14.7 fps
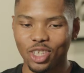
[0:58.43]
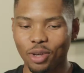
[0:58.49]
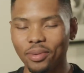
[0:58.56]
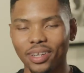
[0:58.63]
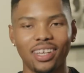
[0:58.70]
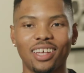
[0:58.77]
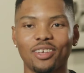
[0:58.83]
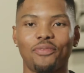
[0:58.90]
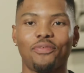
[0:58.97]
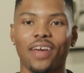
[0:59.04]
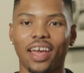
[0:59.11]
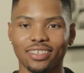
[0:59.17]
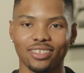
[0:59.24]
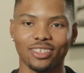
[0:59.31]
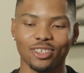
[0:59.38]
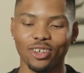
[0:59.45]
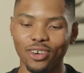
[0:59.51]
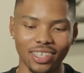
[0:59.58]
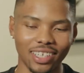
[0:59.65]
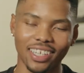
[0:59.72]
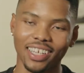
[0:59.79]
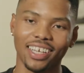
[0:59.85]
So many other factors
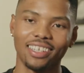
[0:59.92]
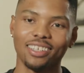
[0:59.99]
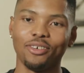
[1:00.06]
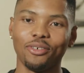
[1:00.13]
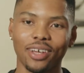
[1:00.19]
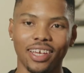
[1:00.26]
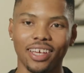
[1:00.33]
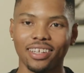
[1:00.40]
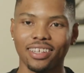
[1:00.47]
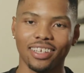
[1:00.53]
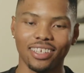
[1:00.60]
going into getting a win.